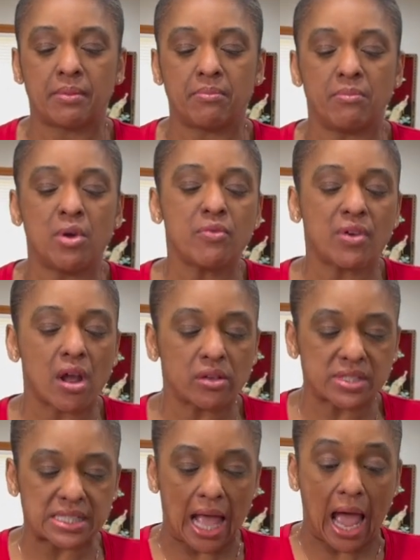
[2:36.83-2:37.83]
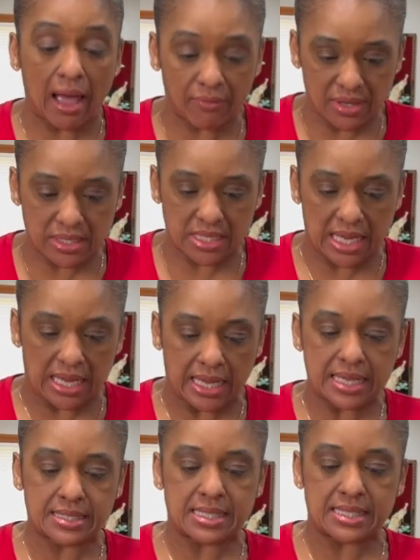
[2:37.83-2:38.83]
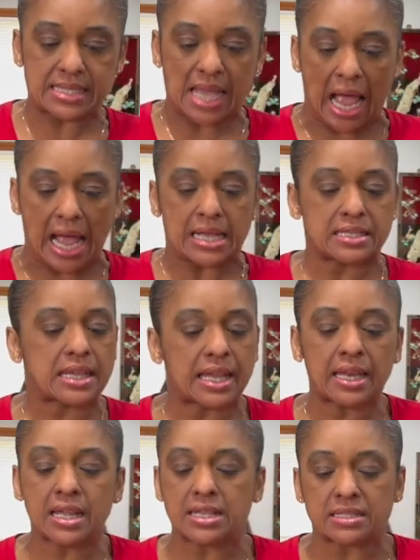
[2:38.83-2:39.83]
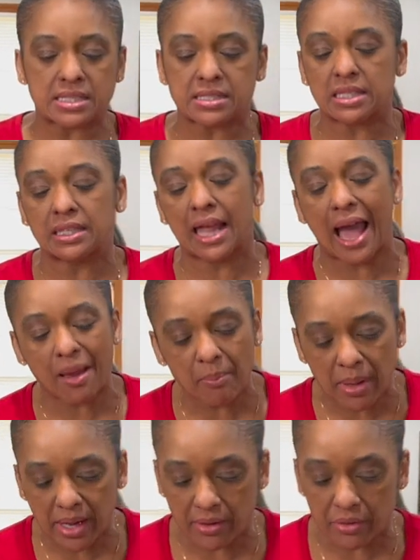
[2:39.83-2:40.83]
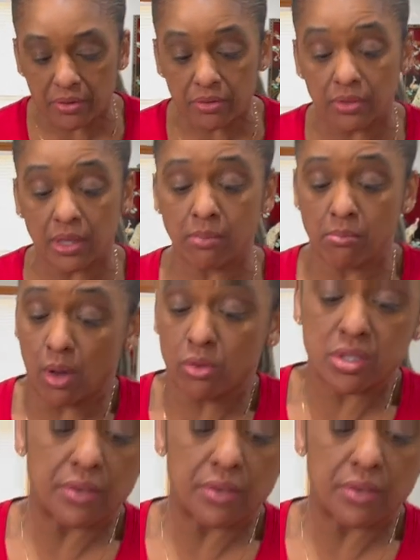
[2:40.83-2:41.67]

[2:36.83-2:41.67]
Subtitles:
Moving on to the obvious thing is the size. It is. It's a lot bigger than most